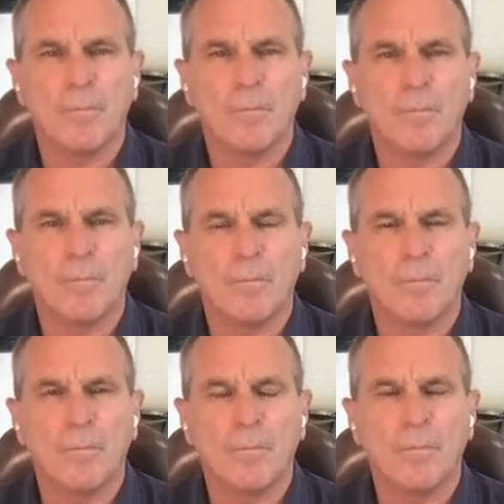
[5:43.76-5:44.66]

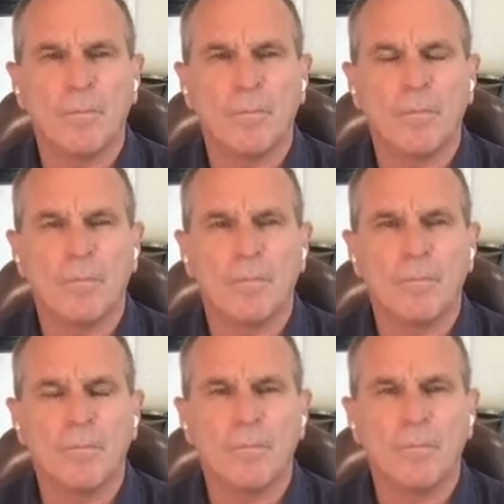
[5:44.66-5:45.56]

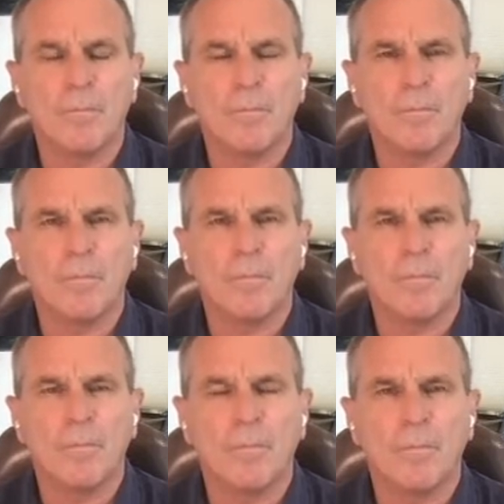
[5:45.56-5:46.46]

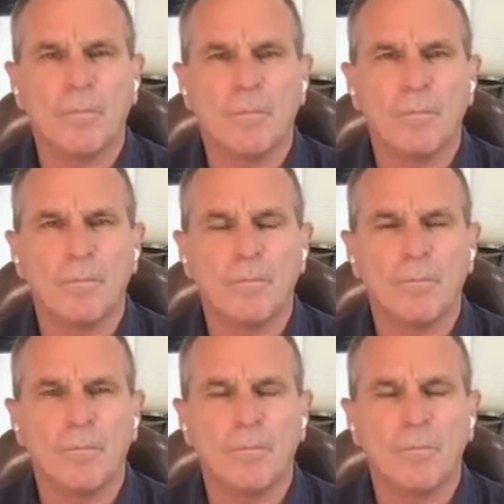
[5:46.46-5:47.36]

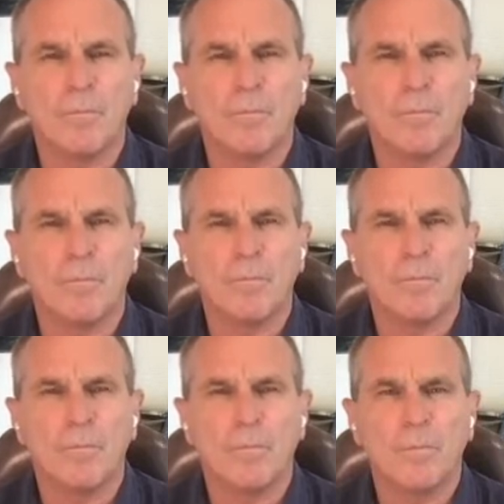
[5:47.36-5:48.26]

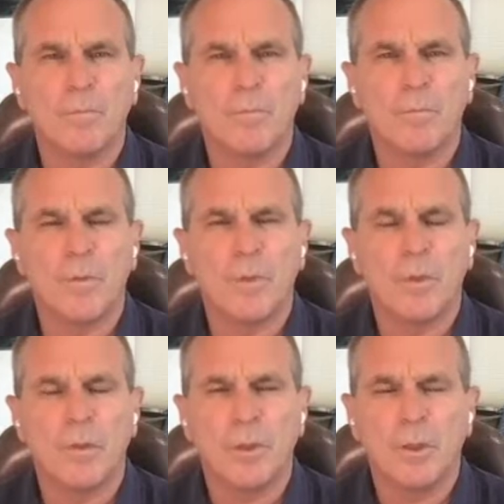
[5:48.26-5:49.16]

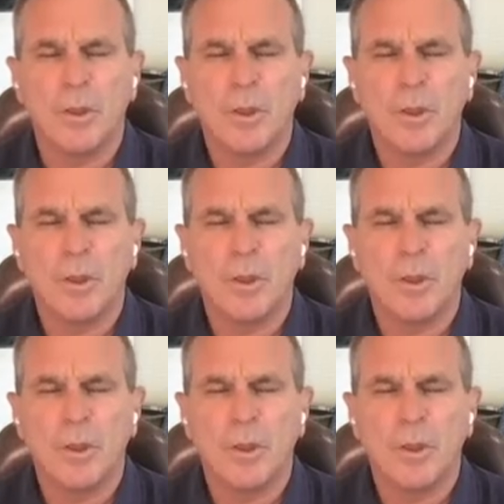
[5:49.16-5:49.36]
This person isn't speaking.